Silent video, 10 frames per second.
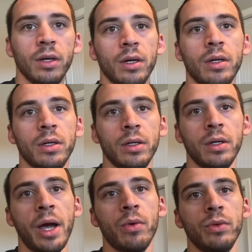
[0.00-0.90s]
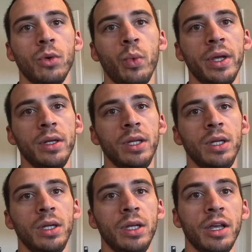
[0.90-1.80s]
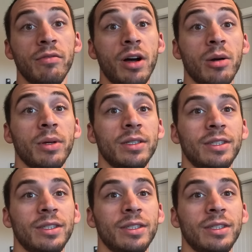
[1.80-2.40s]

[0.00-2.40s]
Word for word: uh, out in the windy environment.